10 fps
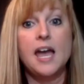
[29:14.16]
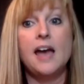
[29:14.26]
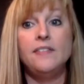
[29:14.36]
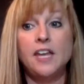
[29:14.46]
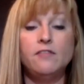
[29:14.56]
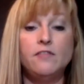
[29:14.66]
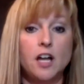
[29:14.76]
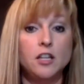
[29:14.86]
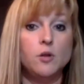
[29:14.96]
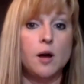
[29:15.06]
and then
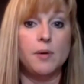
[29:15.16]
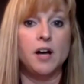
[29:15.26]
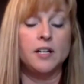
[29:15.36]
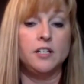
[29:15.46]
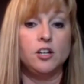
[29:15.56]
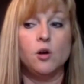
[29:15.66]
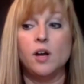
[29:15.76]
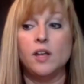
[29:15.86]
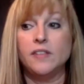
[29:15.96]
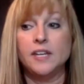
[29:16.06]
follow up on it, you
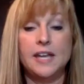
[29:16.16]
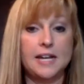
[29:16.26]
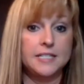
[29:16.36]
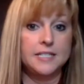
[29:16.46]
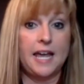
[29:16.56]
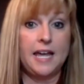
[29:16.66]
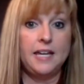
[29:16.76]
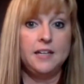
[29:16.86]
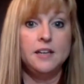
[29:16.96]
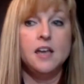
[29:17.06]
know, the next
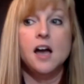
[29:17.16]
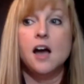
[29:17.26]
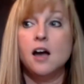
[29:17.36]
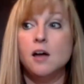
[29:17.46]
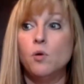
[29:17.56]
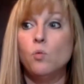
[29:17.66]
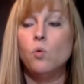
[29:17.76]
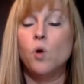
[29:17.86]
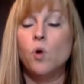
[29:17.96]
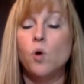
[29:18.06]
day.
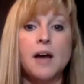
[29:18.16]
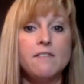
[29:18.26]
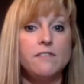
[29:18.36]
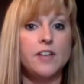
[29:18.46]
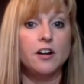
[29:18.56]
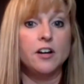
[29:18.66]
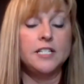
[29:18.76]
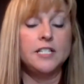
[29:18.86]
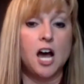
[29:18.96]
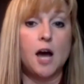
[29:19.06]
One of my very
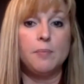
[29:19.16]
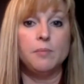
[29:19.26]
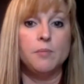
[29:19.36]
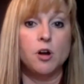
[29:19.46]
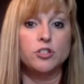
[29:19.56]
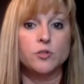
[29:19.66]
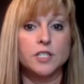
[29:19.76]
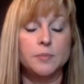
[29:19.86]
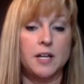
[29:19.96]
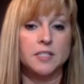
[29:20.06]
top, most
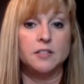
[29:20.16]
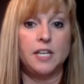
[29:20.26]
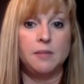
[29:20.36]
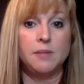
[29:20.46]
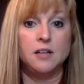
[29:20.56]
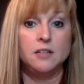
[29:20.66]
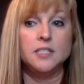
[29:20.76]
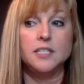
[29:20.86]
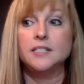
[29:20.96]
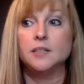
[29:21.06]
responsive emails
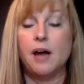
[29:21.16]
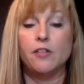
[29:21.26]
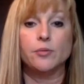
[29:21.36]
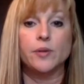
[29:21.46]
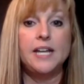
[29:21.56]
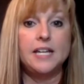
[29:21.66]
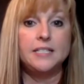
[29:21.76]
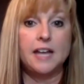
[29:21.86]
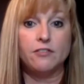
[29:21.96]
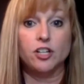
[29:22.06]
is about 3
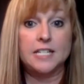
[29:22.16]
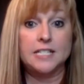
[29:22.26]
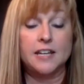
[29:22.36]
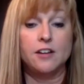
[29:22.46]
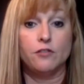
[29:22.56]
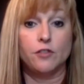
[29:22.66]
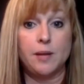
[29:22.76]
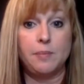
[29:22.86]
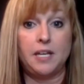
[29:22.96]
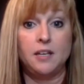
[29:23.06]
days after I send a
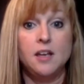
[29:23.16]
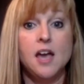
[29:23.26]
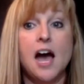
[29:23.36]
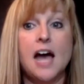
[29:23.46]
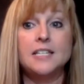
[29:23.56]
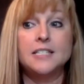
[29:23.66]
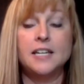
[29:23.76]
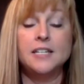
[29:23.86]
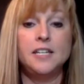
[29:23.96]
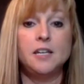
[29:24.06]
freebie. I
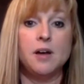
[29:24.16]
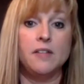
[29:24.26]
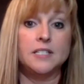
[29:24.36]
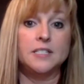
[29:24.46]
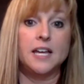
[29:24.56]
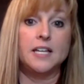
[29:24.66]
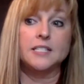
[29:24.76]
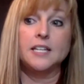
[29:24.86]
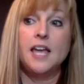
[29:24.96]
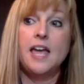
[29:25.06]
send an email that
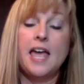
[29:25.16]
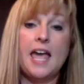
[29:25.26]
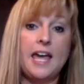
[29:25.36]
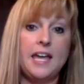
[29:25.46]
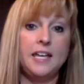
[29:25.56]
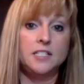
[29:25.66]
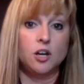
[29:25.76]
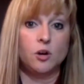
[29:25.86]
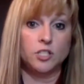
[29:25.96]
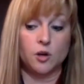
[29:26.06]
says, hey,
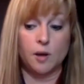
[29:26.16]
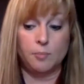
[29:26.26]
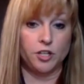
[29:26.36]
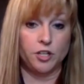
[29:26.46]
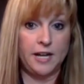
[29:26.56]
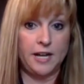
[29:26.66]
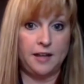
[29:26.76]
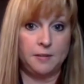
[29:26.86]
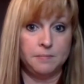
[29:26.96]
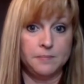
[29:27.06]
so-and-so, I put their
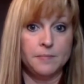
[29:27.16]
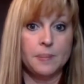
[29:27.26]
name.